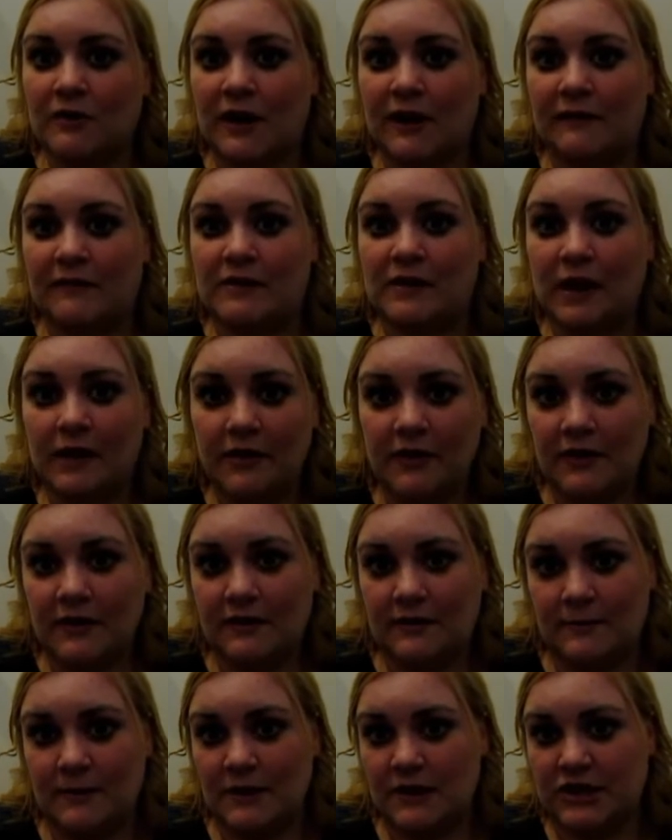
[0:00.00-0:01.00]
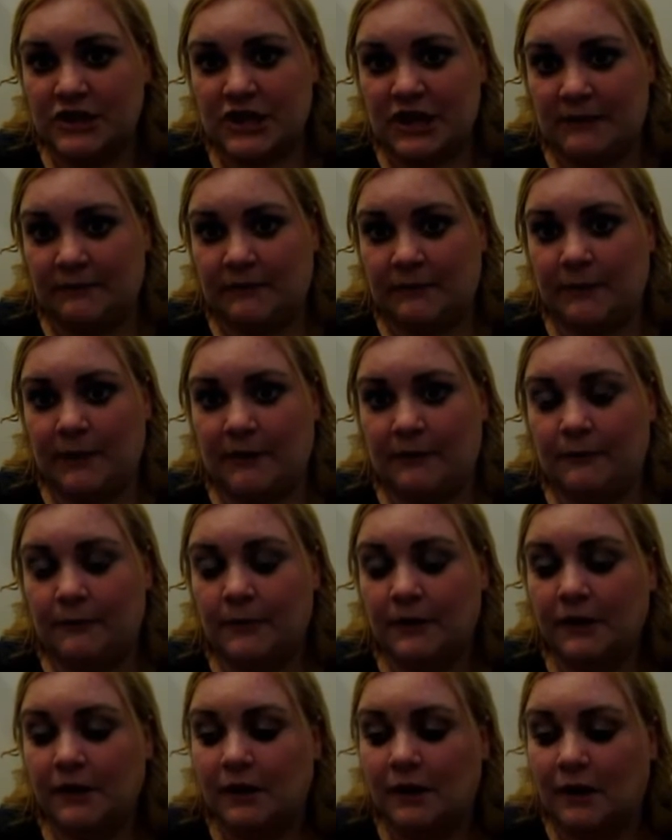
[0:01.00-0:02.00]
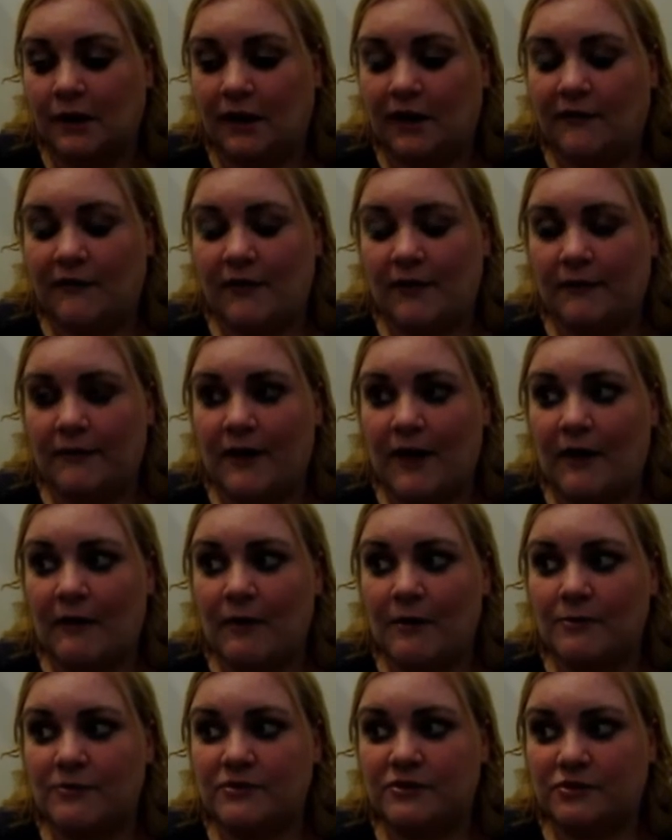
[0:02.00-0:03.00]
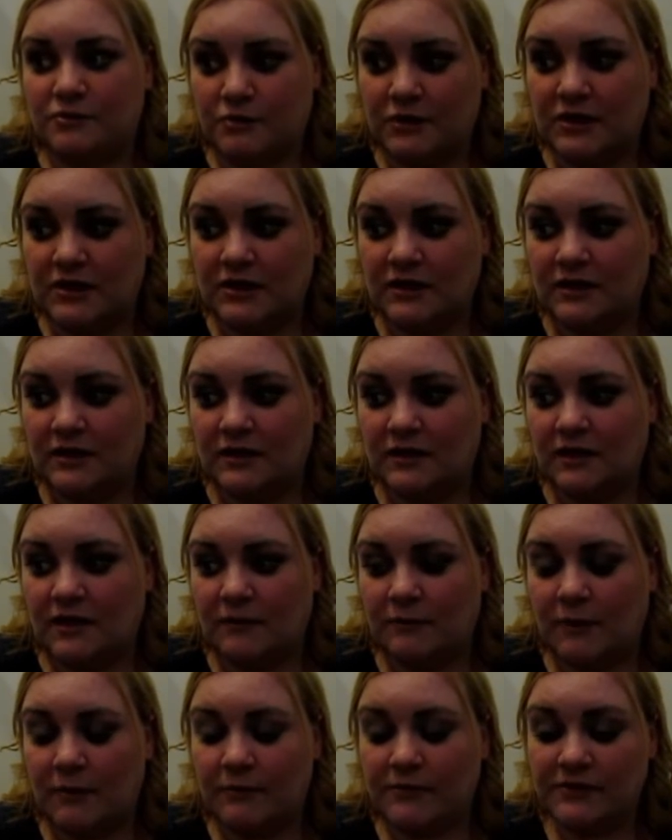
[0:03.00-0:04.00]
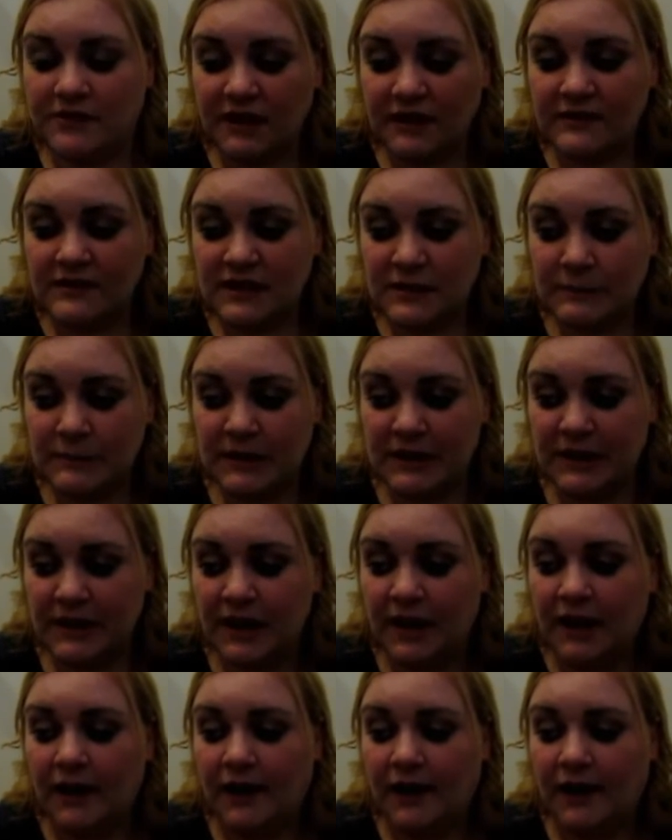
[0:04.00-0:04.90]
I have nothing to be ashamed about of how I was treated and what was done to me,